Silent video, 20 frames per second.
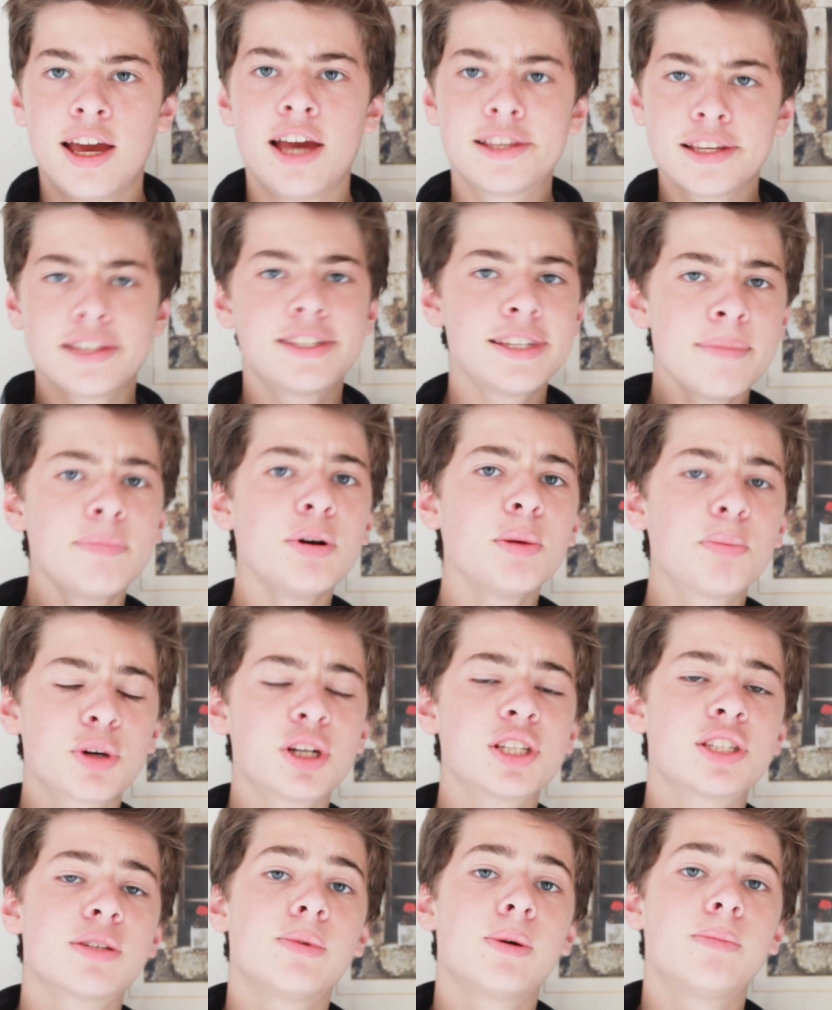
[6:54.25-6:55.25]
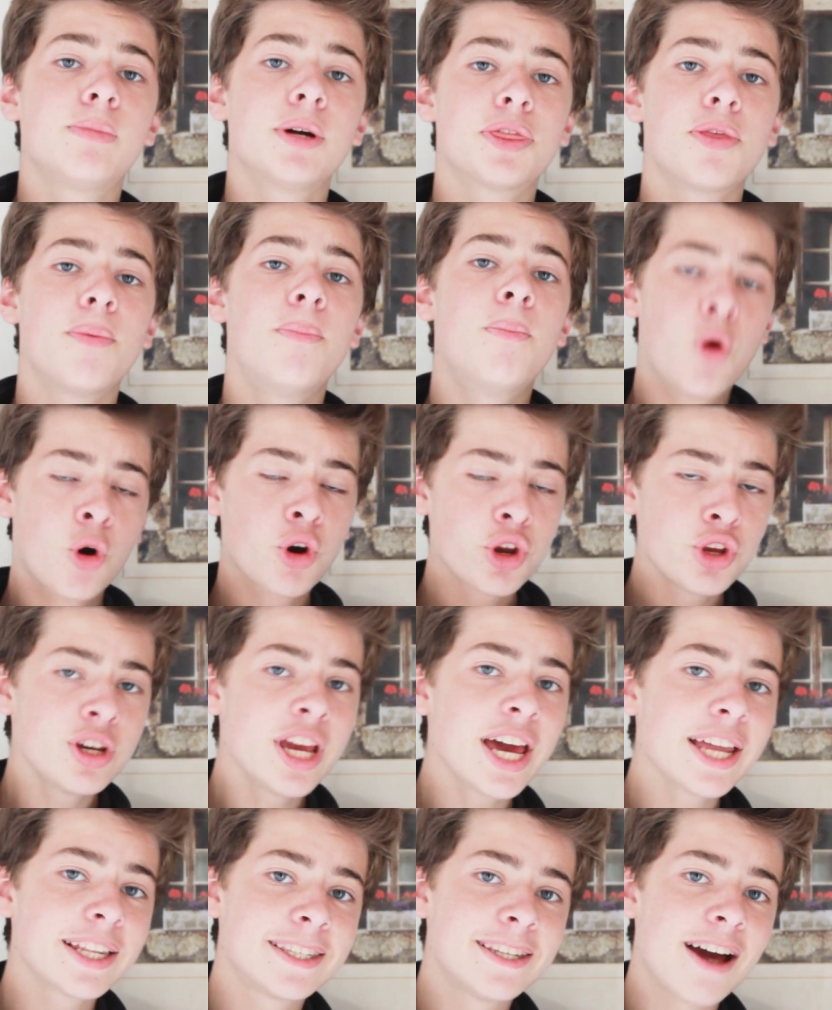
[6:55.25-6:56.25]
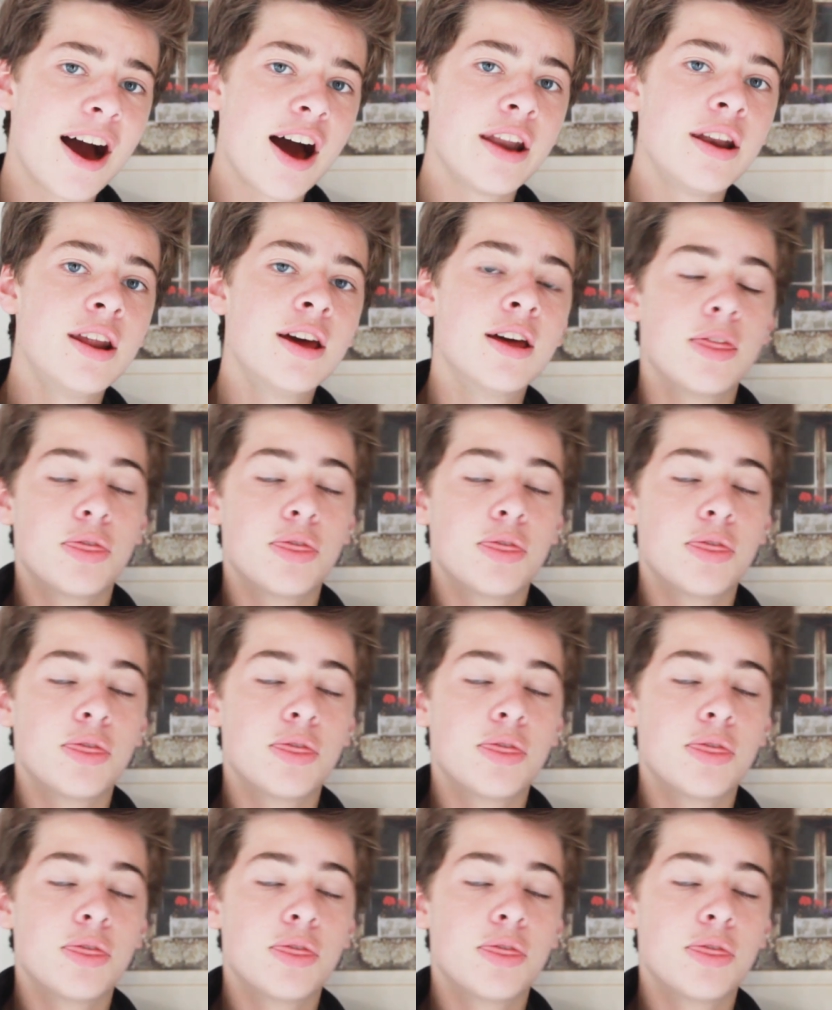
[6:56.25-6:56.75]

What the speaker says: It's a simple principle, but the more you get done,